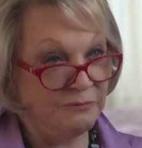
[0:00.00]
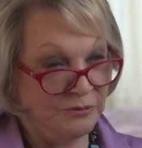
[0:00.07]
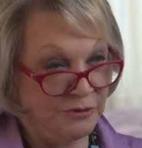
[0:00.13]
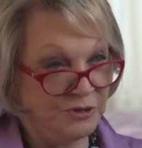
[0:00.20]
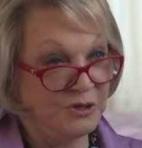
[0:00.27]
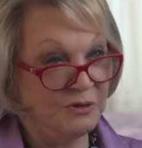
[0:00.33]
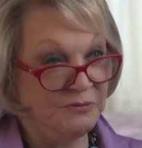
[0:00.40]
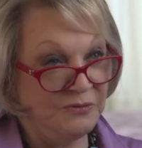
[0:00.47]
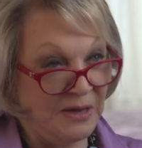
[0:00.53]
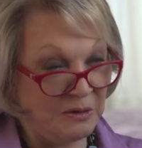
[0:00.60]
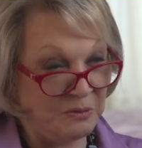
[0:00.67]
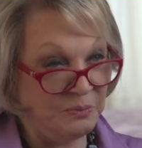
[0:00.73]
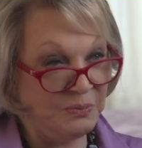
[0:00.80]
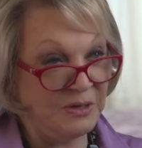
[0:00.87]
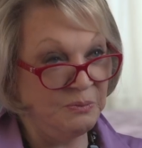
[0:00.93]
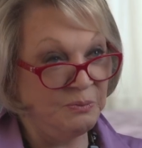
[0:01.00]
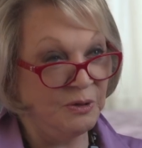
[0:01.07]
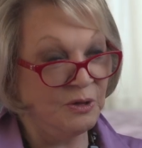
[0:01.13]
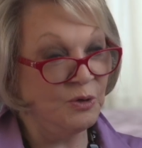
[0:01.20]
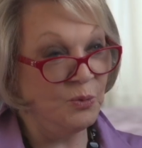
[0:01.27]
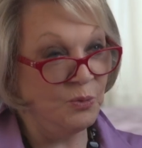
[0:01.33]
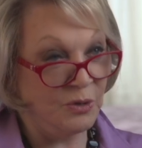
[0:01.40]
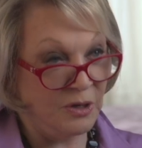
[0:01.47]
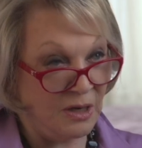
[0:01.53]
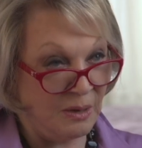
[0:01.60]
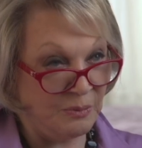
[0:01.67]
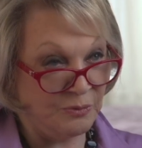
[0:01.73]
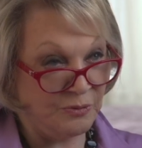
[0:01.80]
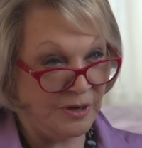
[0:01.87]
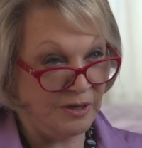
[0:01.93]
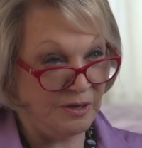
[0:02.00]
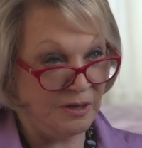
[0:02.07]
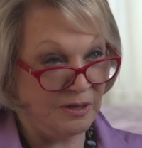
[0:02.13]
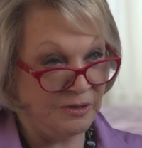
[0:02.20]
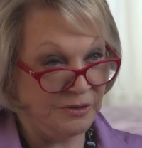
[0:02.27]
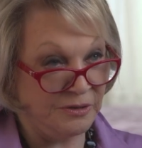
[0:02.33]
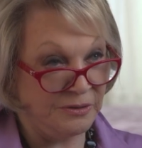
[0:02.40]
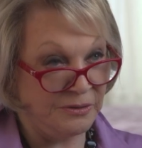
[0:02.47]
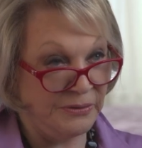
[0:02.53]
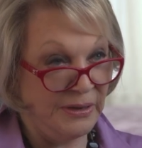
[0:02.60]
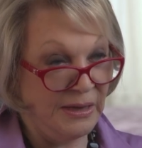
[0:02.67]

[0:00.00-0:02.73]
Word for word: effort, she found people who would operate on her,